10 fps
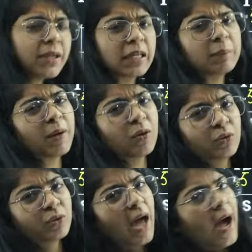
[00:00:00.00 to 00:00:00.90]
deeper
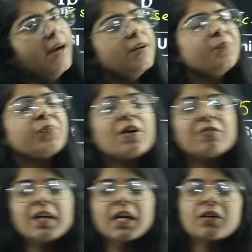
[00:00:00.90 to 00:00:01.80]
into that,
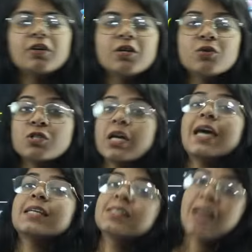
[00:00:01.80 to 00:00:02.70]
we introduced
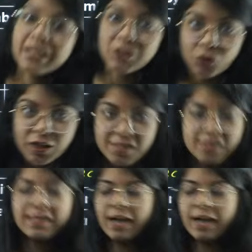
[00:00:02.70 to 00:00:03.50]
SI units. That